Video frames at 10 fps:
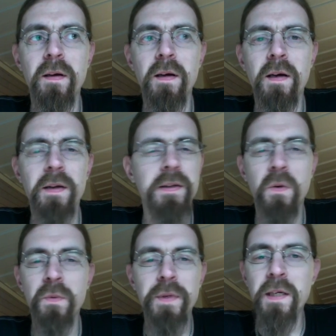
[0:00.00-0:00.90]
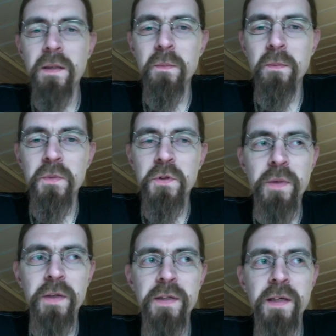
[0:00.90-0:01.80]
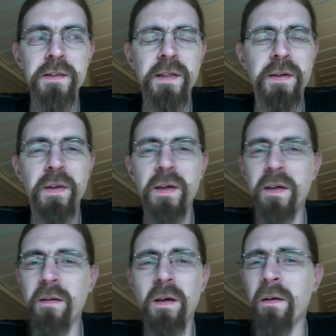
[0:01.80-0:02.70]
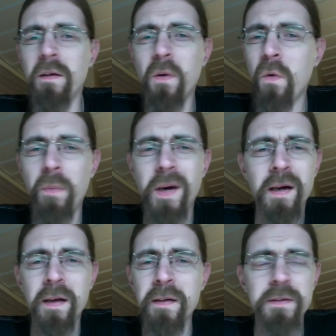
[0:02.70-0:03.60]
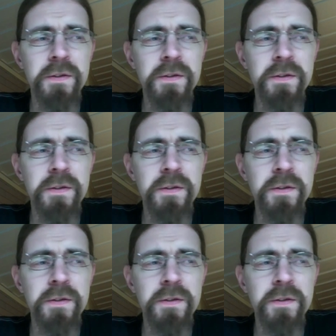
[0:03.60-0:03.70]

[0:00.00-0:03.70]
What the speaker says: no name Stratocaster. I think low brand, you